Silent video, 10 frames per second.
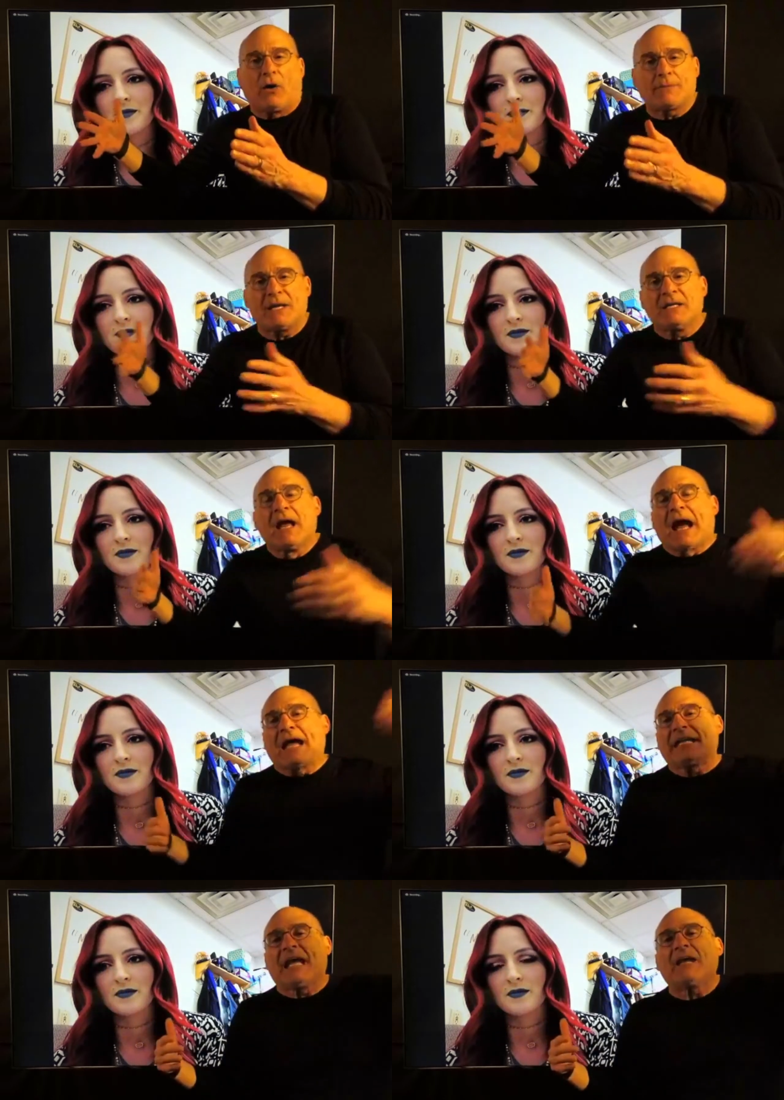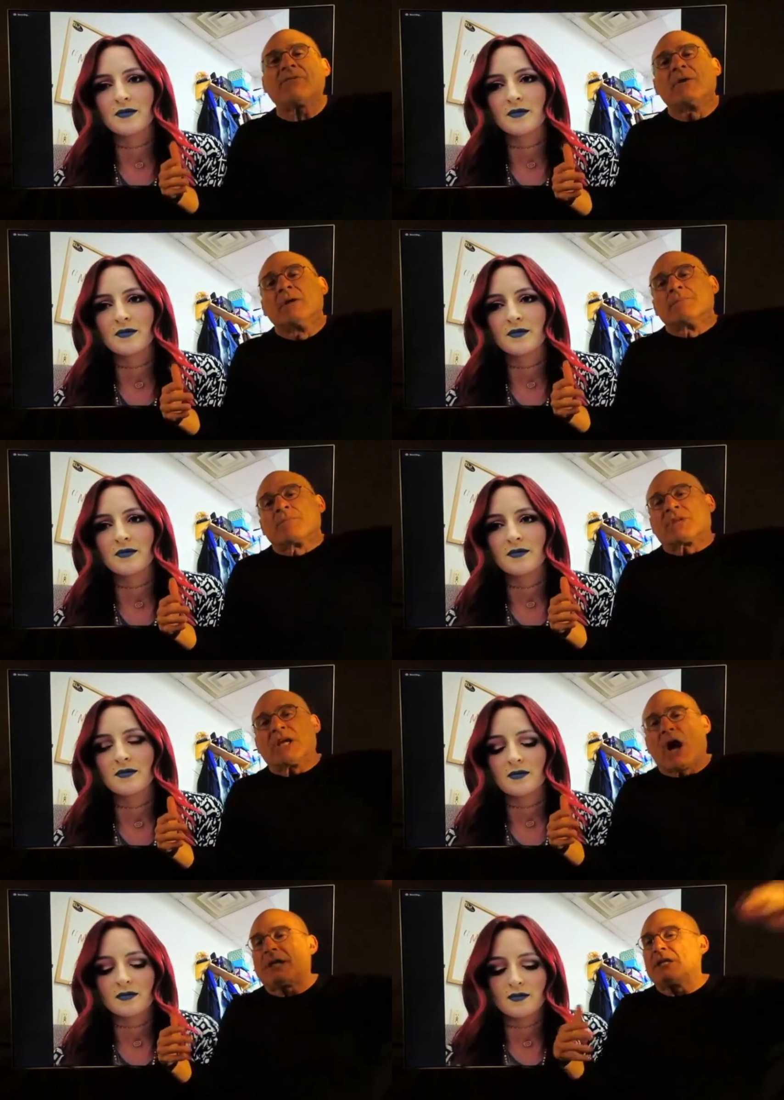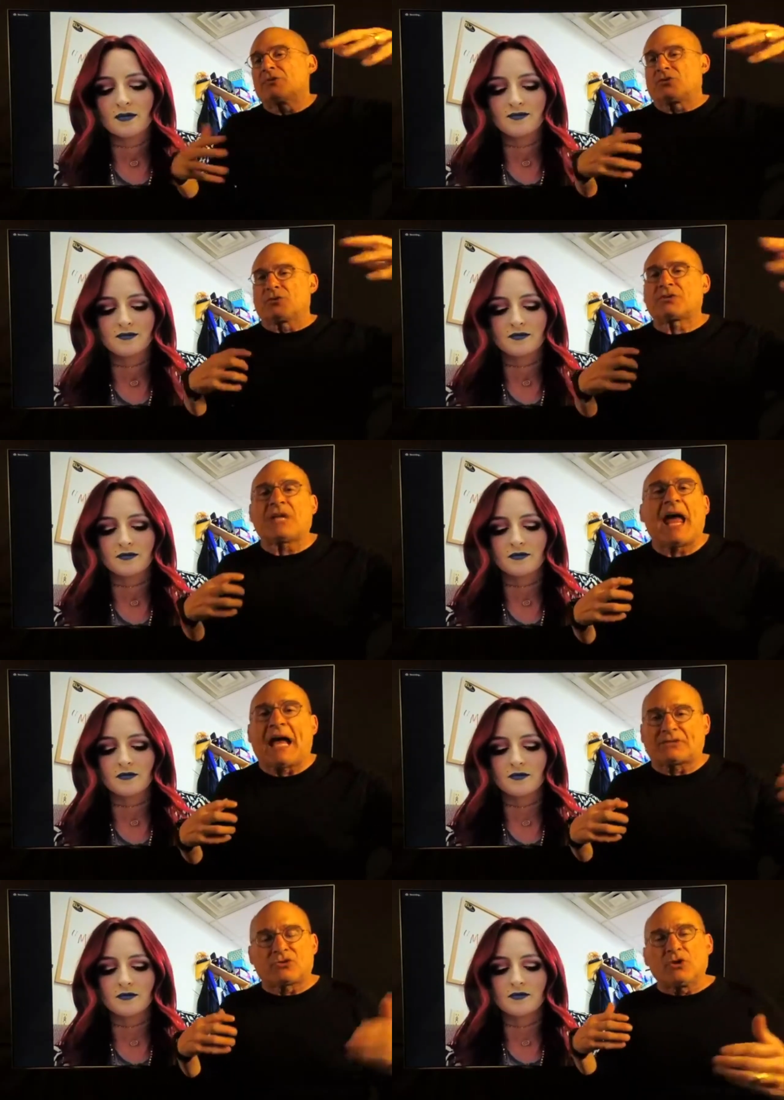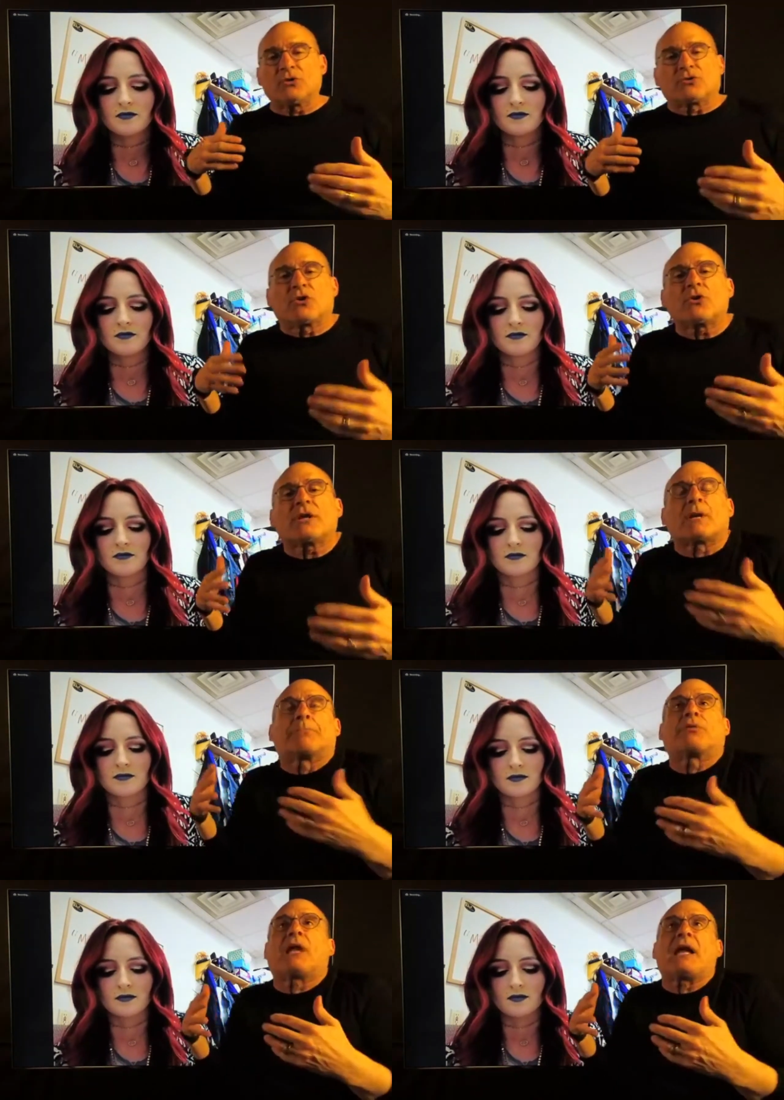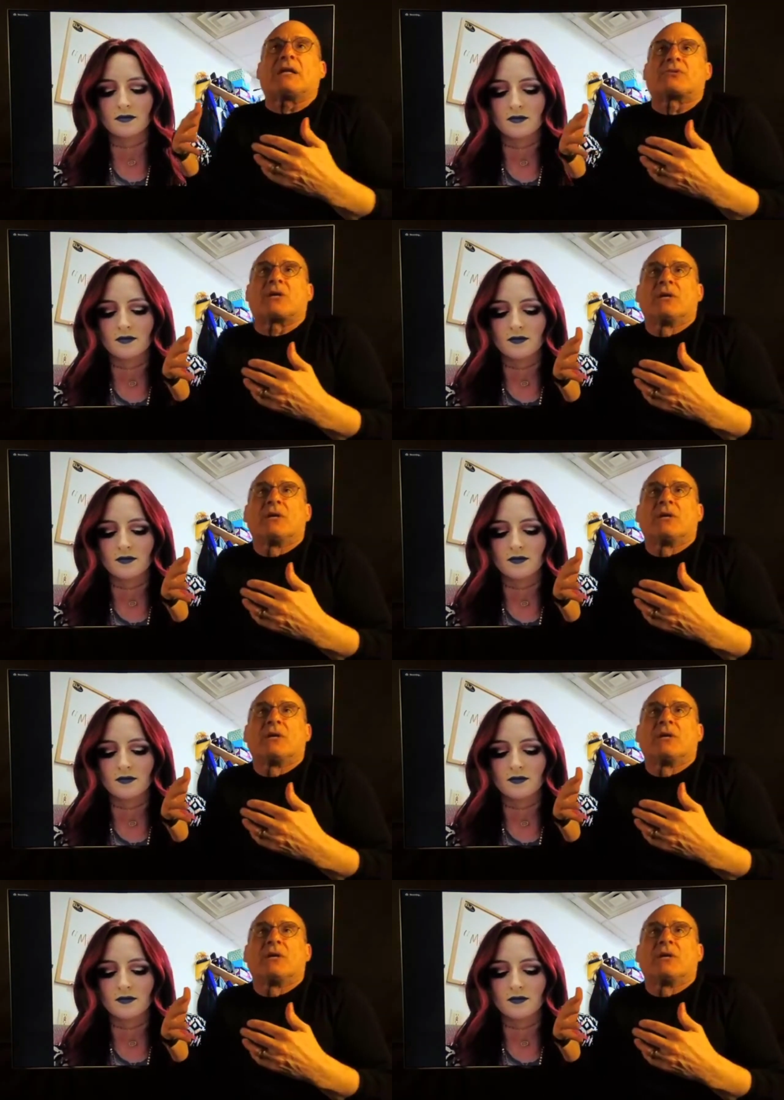Speaker 1: I mean, I gave the audience your stats. You're, you're in a place,